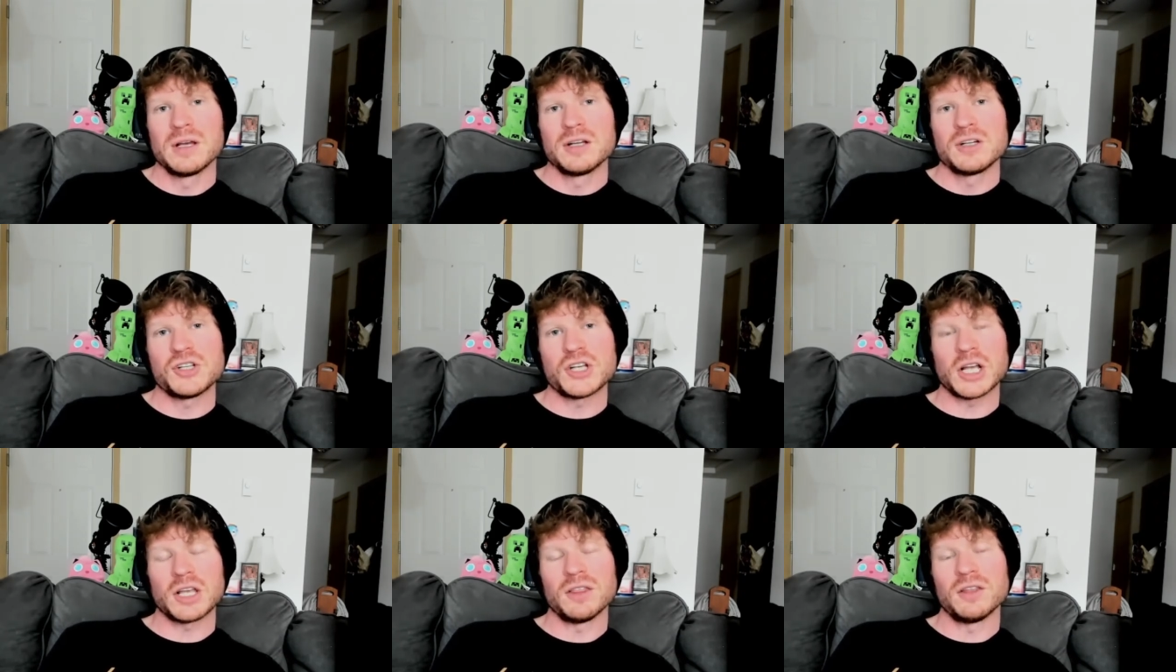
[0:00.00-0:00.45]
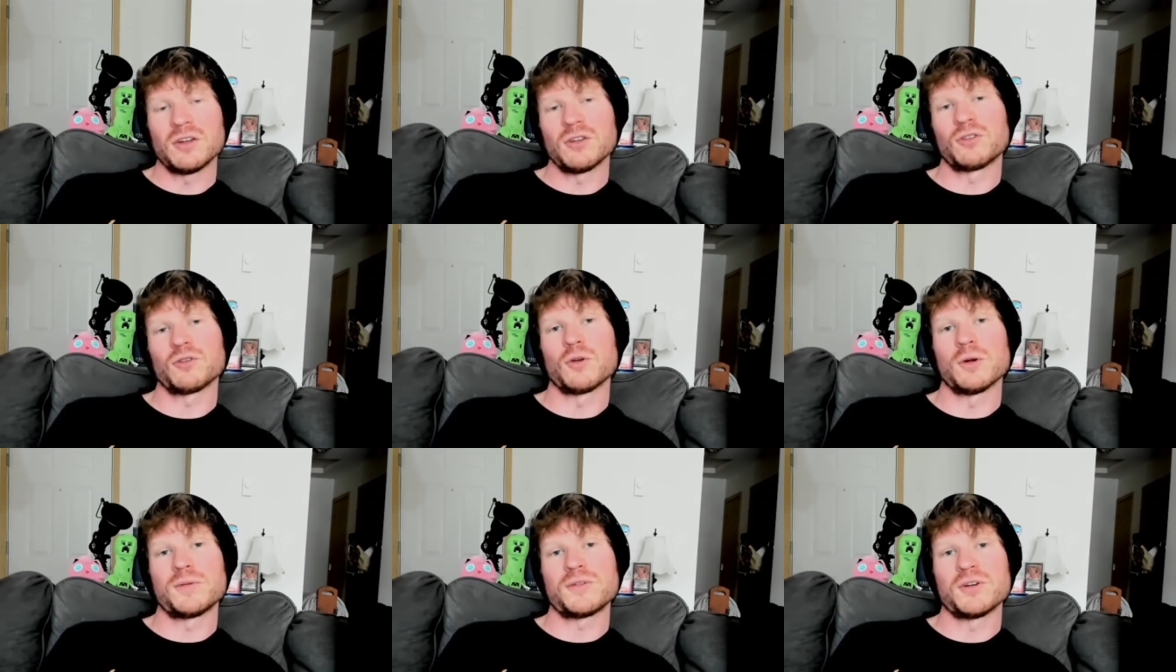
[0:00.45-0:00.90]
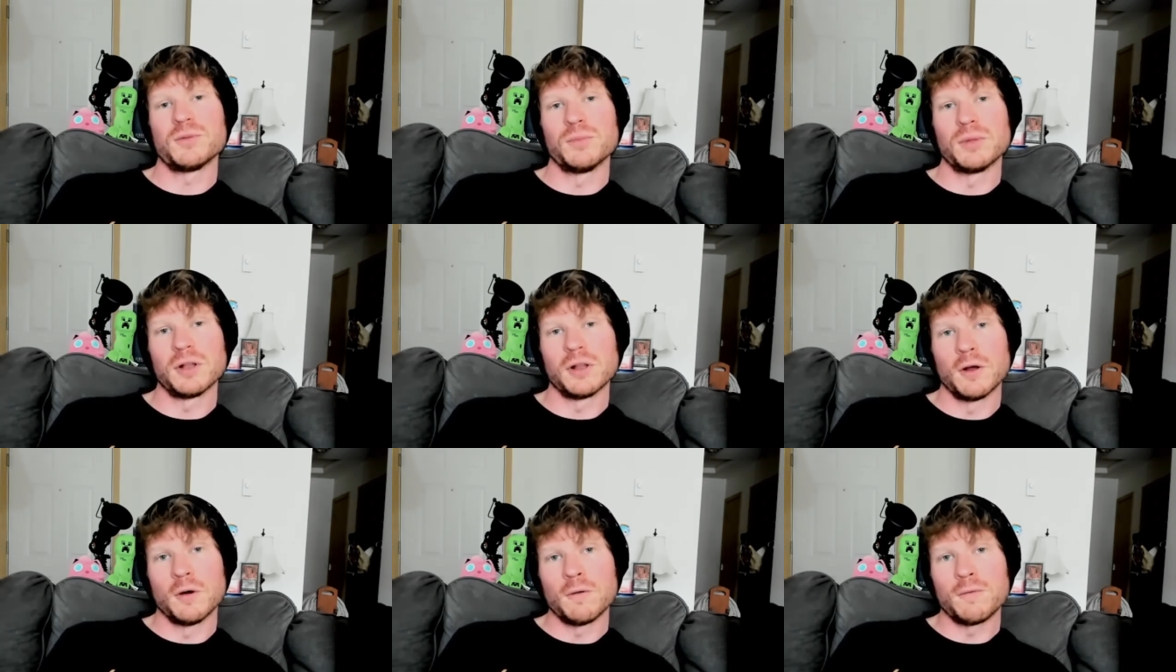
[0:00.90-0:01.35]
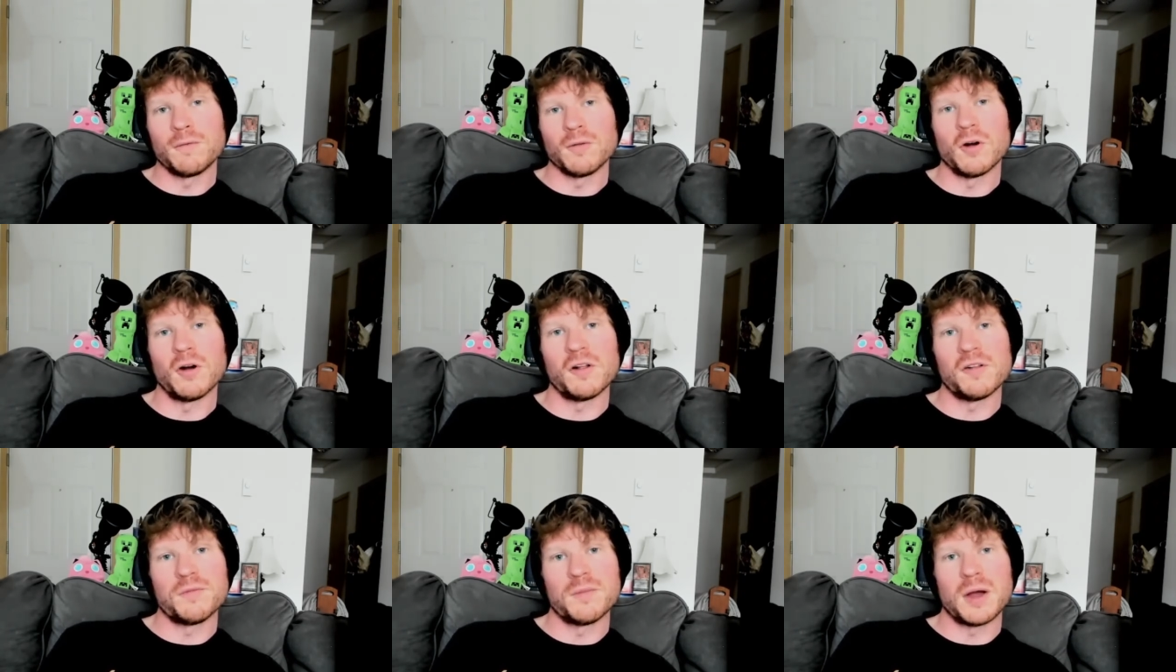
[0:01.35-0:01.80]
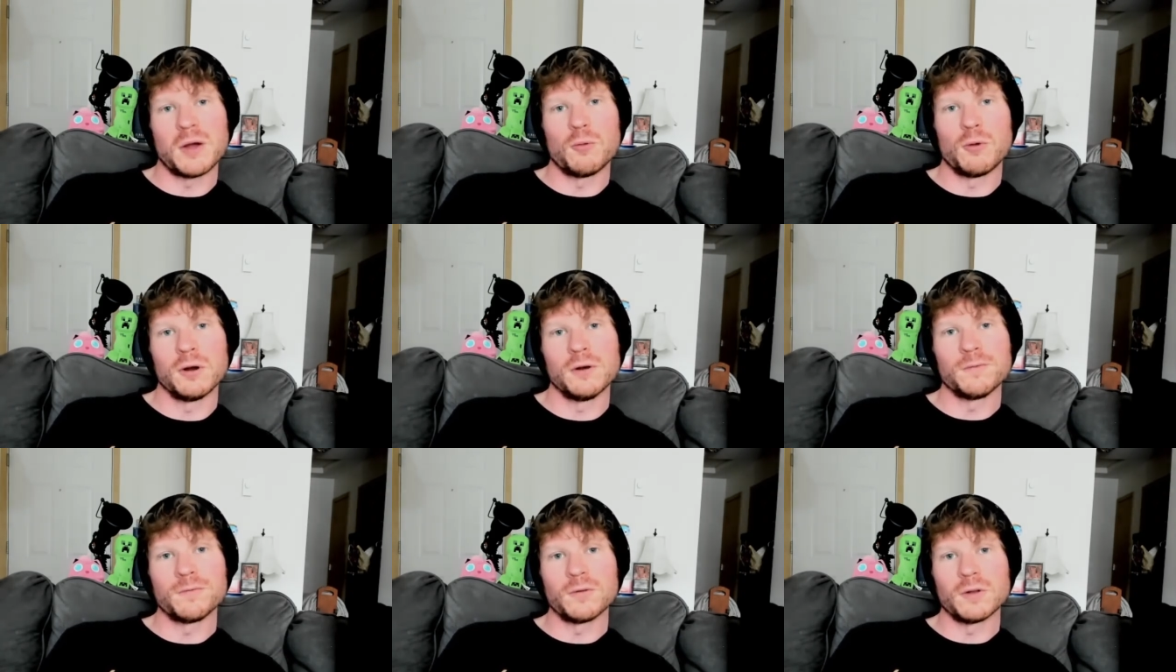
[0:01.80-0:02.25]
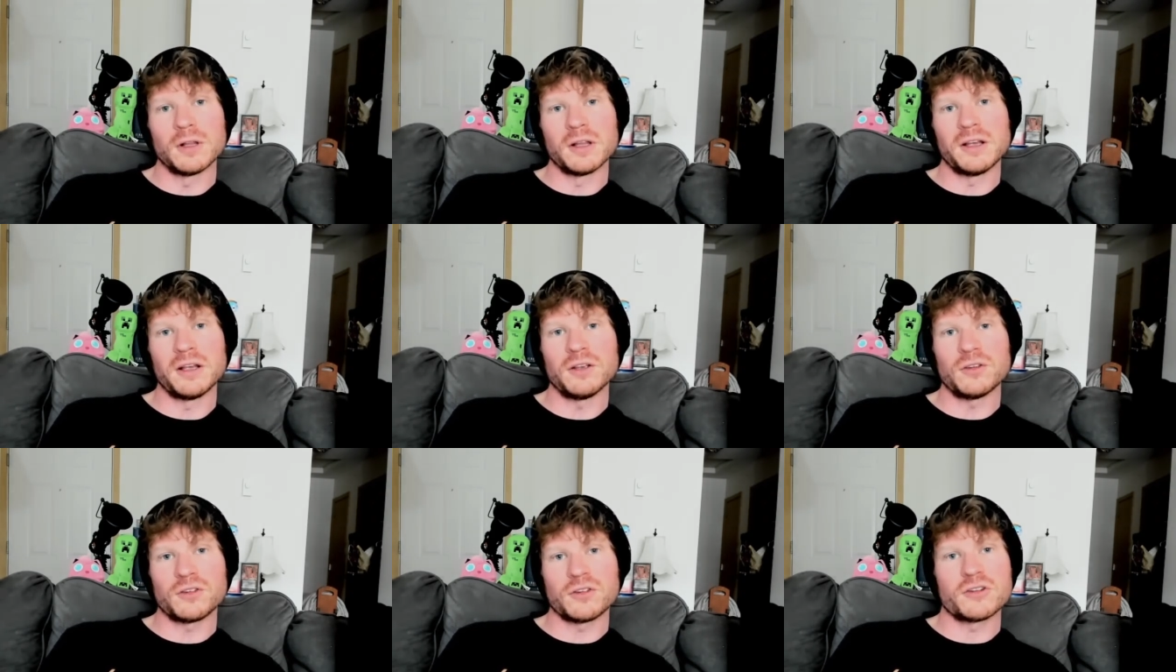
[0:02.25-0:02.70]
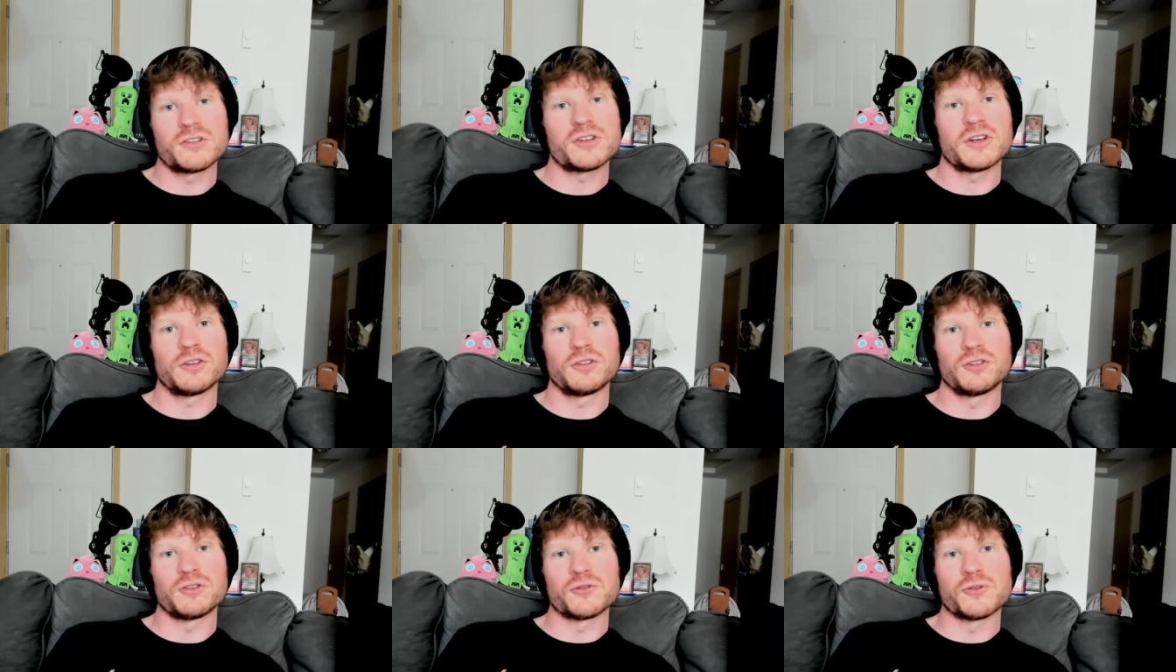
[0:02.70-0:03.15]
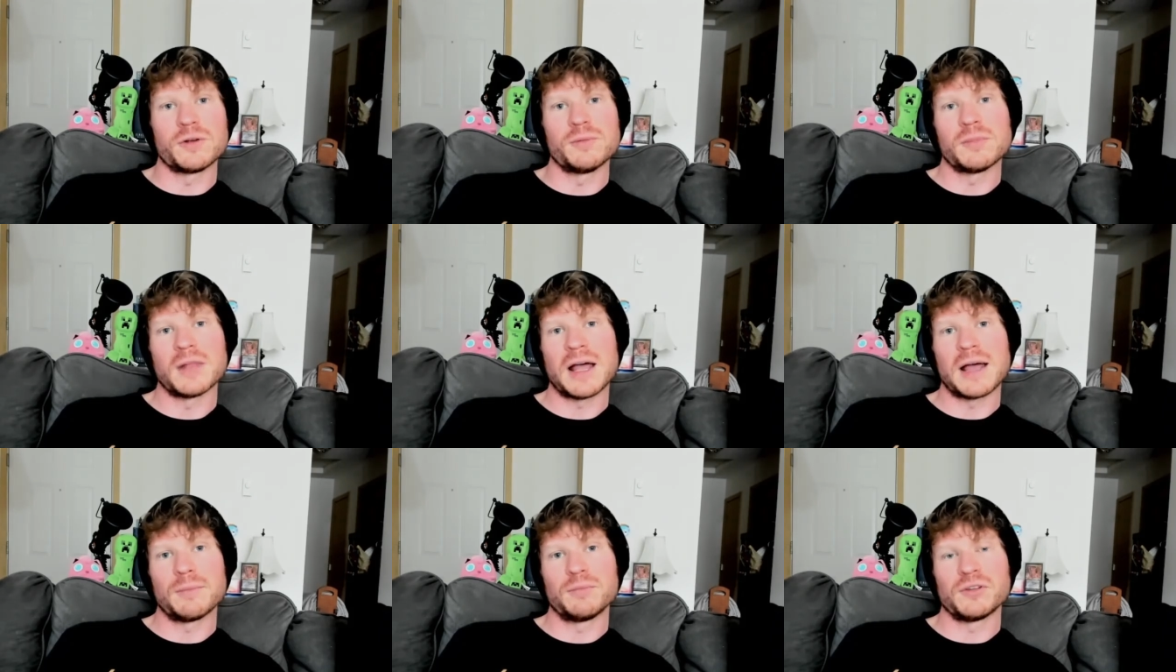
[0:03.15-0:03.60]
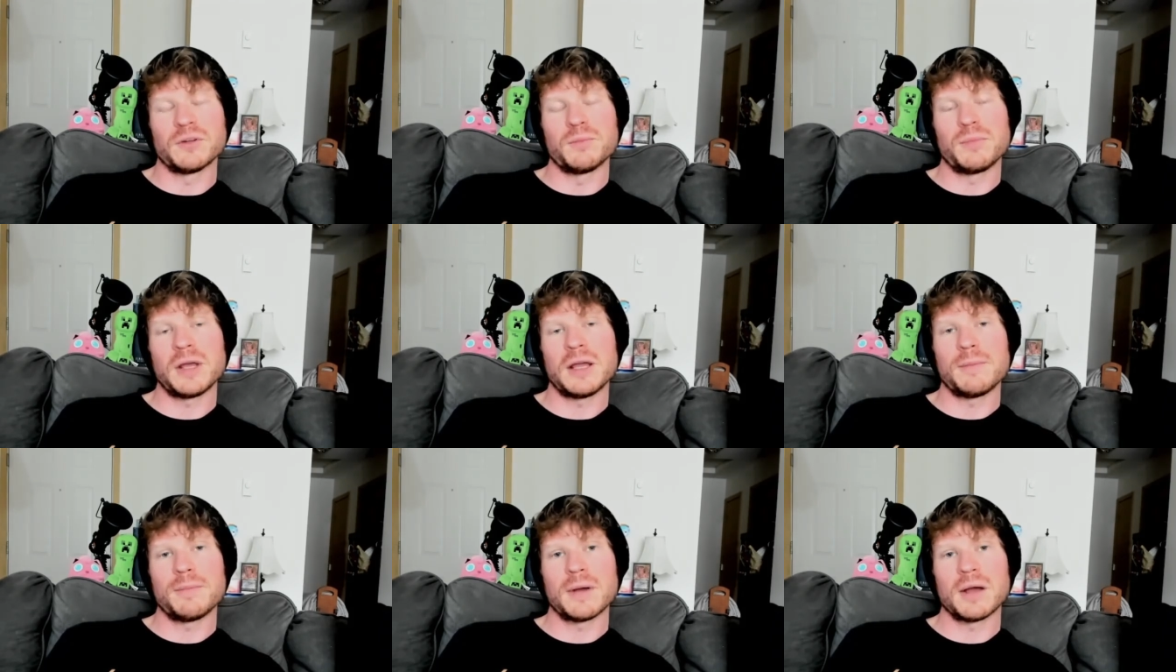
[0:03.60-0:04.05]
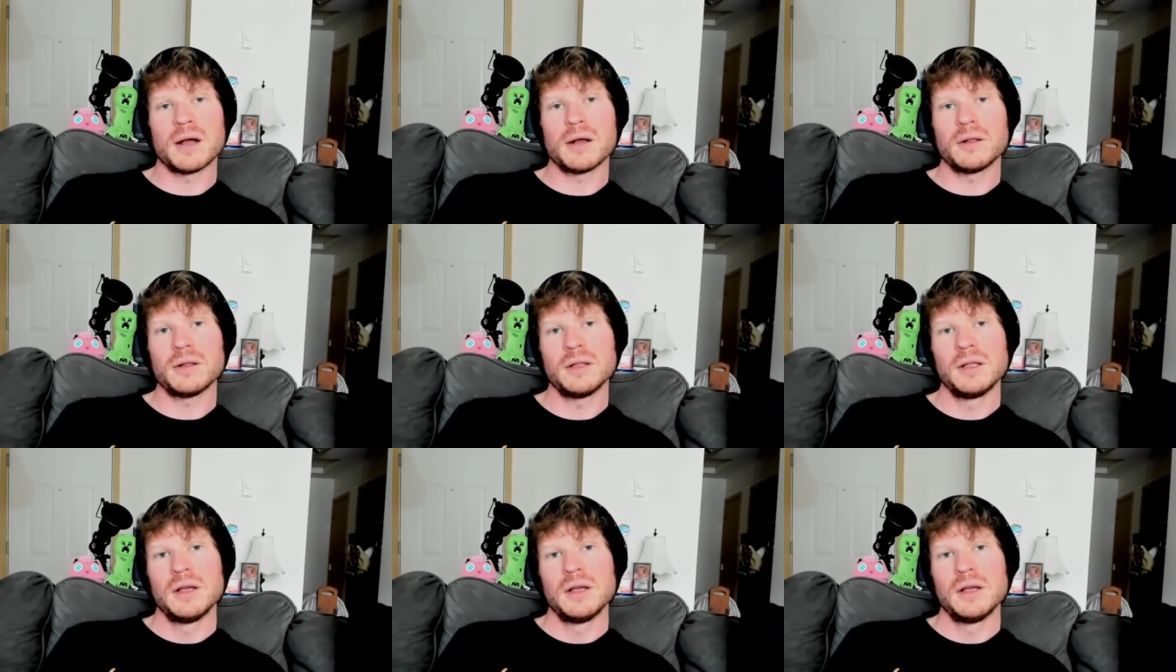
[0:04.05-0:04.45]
Check in the description below for all of my wonderful links, such as Streamlabs and PayPal.